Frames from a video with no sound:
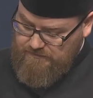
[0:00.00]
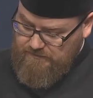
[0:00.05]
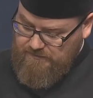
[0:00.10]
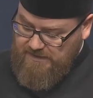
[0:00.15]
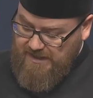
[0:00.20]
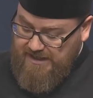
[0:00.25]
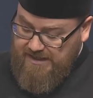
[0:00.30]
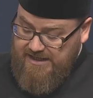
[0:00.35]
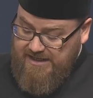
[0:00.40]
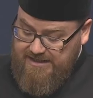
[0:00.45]

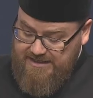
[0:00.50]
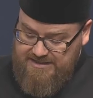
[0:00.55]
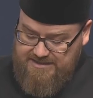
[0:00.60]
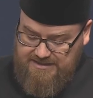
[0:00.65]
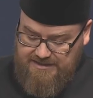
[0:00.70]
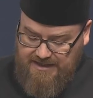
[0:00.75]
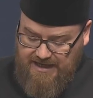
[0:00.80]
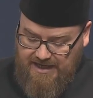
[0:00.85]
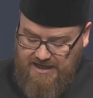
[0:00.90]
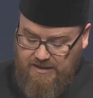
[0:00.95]
then he
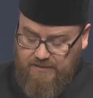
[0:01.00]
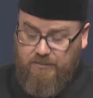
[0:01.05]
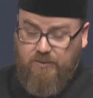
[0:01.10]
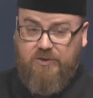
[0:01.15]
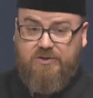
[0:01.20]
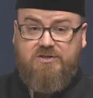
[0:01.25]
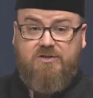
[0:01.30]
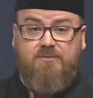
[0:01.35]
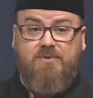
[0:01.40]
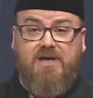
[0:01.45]
is
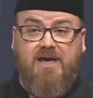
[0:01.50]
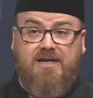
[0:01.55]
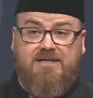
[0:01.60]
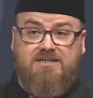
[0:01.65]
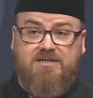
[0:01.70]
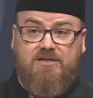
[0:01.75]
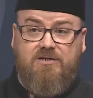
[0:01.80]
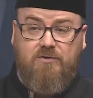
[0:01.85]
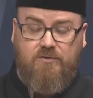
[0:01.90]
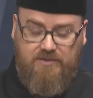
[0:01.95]
liable to be
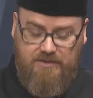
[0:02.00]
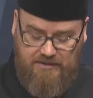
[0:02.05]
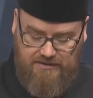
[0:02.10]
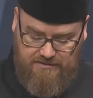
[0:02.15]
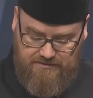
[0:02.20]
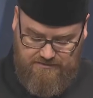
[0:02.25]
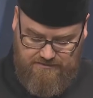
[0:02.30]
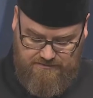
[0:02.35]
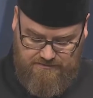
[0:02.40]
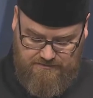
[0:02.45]

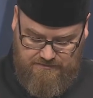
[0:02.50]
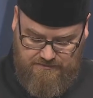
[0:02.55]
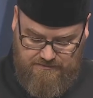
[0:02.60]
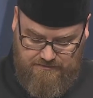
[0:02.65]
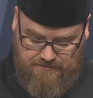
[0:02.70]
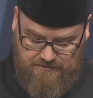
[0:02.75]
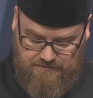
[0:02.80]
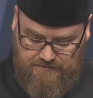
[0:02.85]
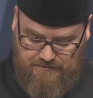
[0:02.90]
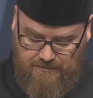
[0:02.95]
executed.
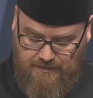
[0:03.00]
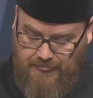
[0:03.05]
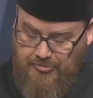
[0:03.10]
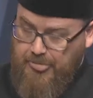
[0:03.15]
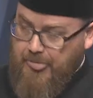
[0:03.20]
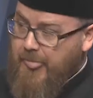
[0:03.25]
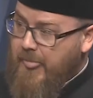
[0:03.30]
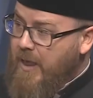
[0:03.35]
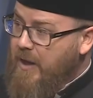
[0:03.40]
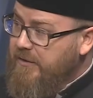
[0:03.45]

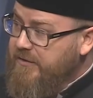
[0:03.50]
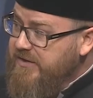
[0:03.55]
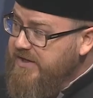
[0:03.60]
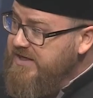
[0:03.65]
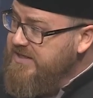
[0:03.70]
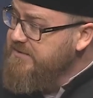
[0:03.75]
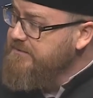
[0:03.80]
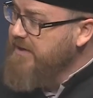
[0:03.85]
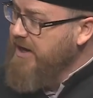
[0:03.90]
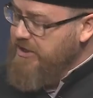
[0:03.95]
Now,
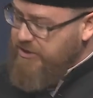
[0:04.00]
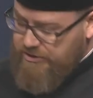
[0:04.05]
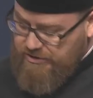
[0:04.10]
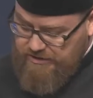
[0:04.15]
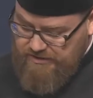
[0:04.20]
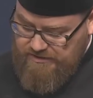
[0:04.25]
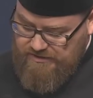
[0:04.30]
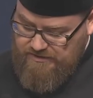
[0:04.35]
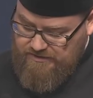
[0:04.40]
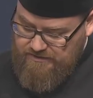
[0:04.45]
these
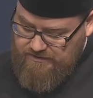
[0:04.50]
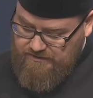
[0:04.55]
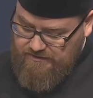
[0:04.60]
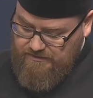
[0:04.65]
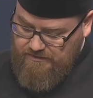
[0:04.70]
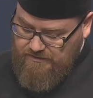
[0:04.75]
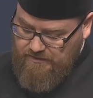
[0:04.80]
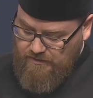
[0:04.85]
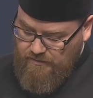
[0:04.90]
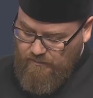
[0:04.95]
measures
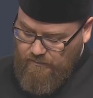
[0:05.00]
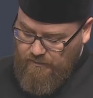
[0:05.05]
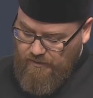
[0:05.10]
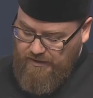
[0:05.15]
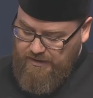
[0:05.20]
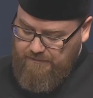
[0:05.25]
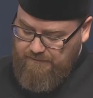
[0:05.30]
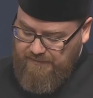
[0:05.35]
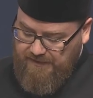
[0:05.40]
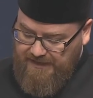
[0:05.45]

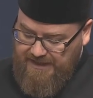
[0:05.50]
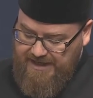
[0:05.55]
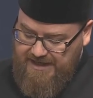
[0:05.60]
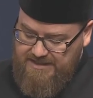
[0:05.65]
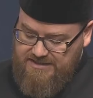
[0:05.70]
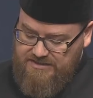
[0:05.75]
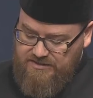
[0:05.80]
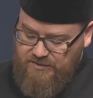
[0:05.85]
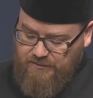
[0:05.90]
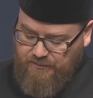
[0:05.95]
were in
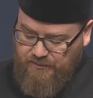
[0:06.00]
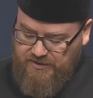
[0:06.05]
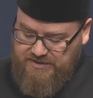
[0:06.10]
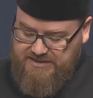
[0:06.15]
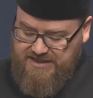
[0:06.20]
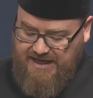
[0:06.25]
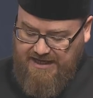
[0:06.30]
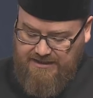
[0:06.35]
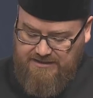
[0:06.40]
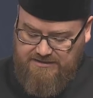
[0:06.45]
place to
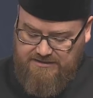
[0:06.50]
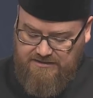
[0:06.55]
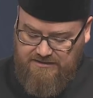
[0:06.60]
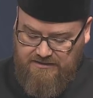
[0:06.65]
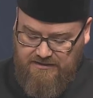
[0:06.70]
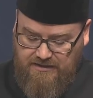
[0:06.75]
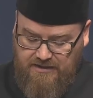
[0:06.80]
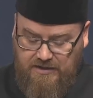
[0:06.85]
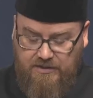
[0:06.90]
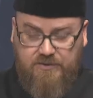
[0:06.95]
protect
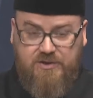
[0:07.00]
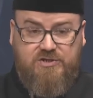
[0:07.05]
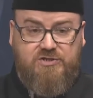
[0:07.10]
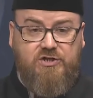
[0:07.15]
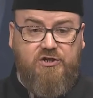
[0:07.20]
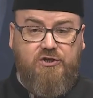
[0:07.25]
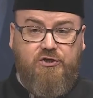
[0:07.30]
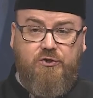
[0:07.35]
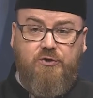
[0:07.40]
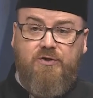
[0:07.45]
the
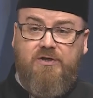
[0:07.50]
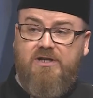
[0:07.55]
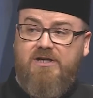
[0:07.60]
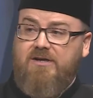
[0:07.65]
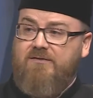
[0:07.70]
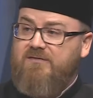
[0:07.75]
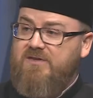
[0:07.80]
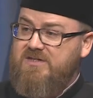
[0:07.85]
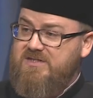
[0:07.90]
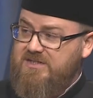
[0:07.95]
security
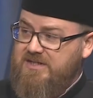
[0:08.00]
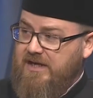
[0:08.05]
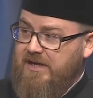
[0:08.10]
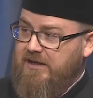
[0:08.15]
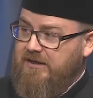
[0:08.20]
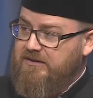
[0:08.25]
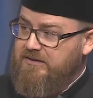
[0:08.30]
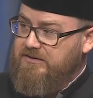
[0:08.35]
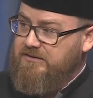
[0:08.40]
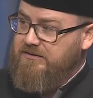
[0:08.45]
of the
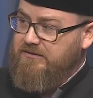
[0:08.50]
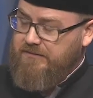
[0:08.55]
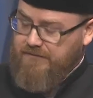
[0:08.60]
state.